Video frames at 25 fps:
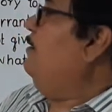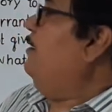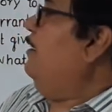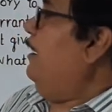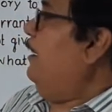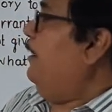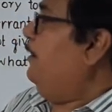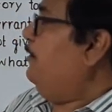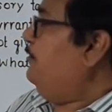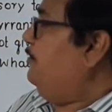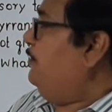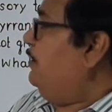
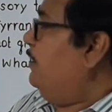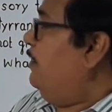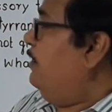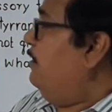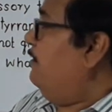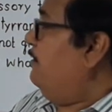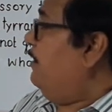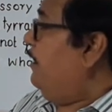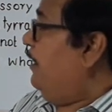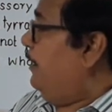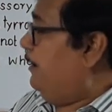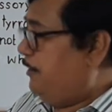and
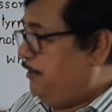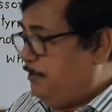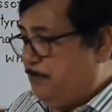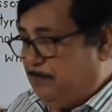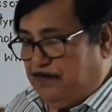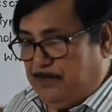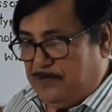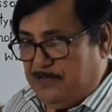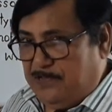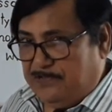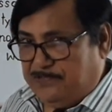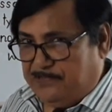the
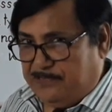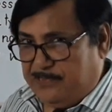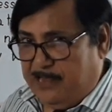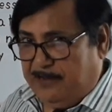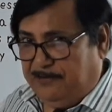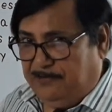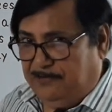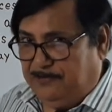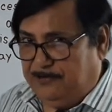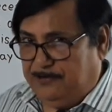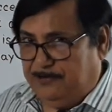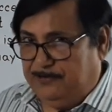NDPS
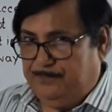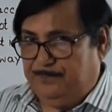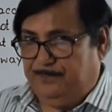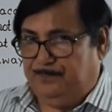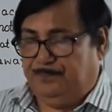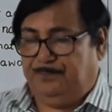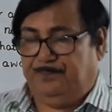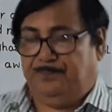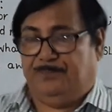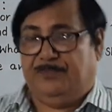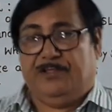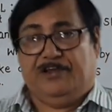Act,
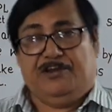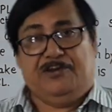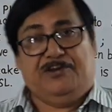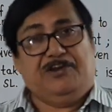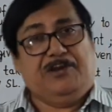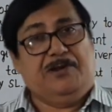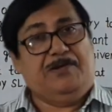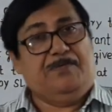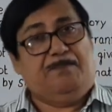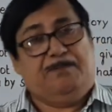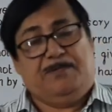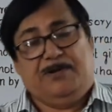the
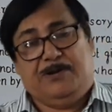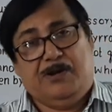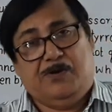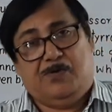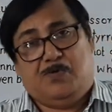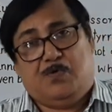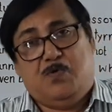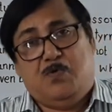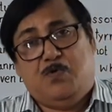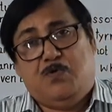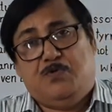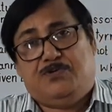Indian Penal
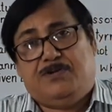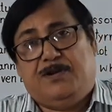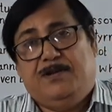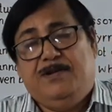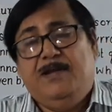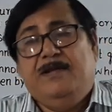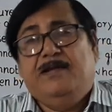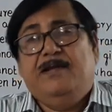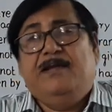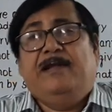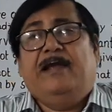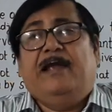Code,
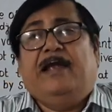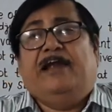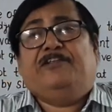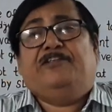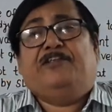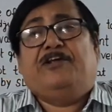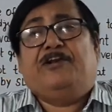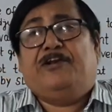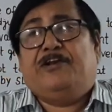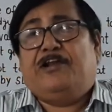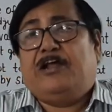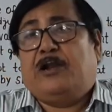and
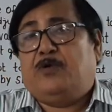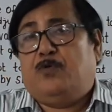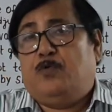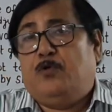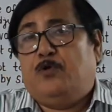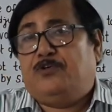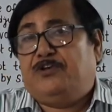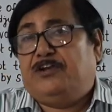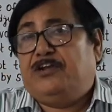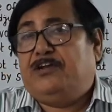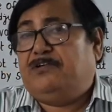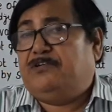the
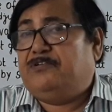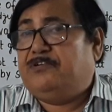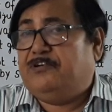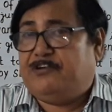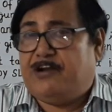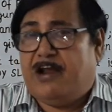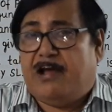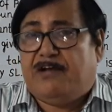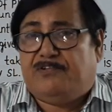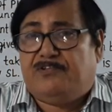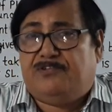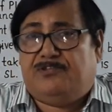Narcotic
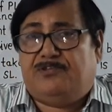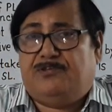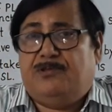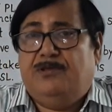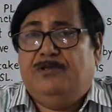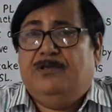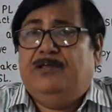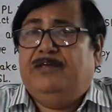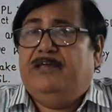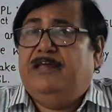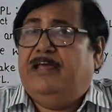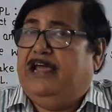Drugs
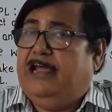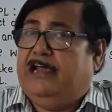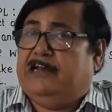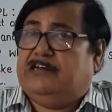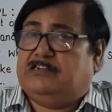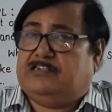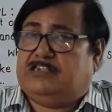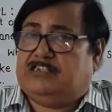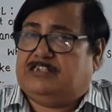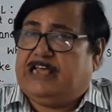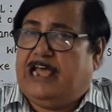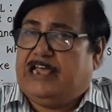and
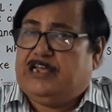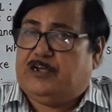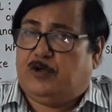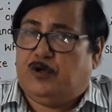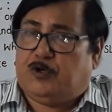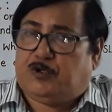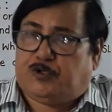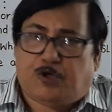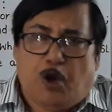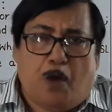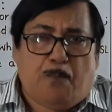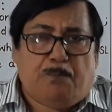
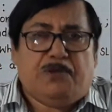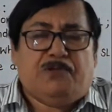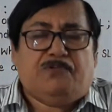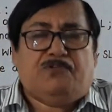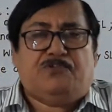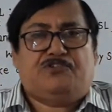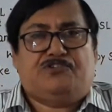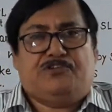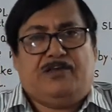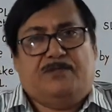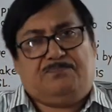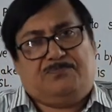Psychotropic
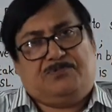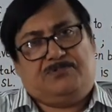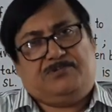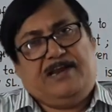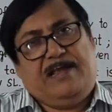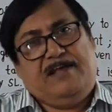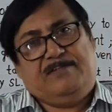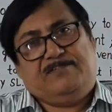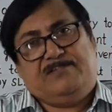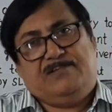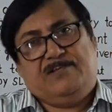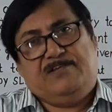
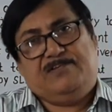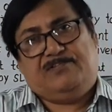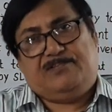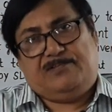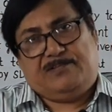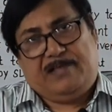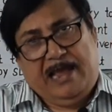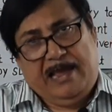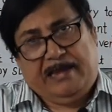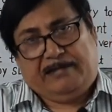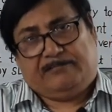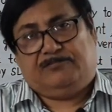Substances
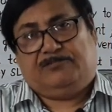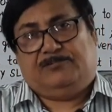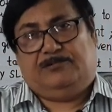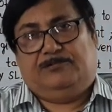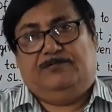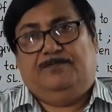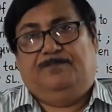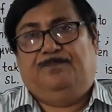Act.